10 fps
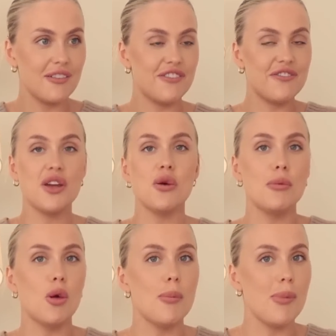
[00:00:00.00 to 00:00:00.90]
feel
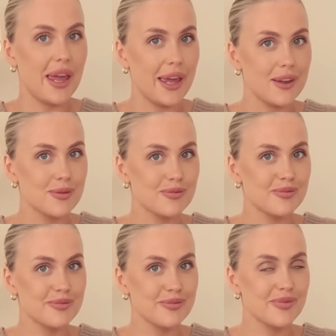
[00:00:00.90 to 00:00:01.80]
more me.
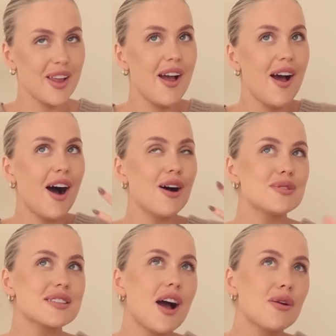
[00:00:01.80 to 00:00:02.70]
I
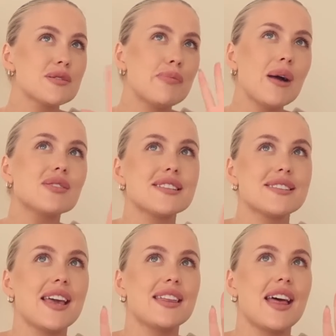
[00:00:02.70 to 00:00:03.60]
was about to
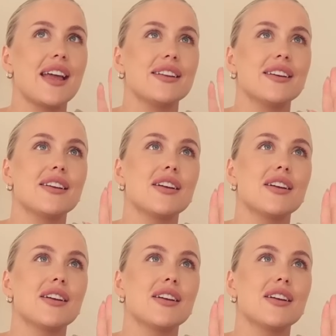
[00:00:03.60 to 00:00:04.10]
say then,